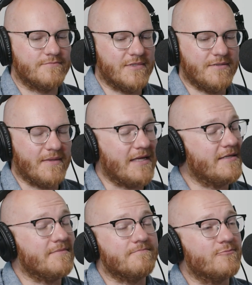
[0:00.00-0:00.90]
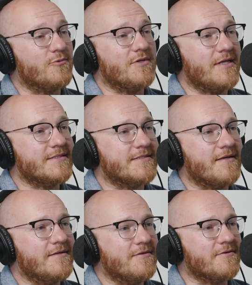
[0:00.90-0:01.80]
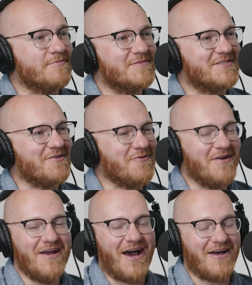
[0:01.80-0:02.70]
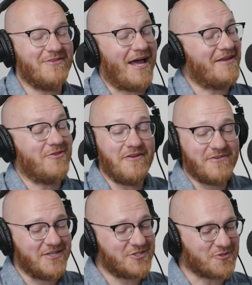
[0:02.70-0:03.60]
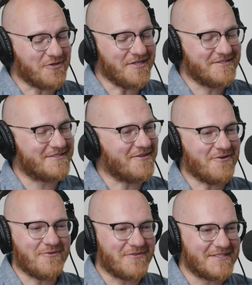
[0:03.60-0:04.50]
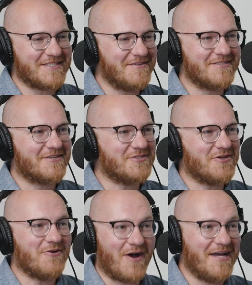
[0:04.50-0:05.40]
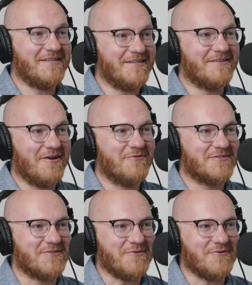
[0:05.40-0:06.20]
Well, I didn't realize that either. So I love history. So this sounds like a show I need to go to.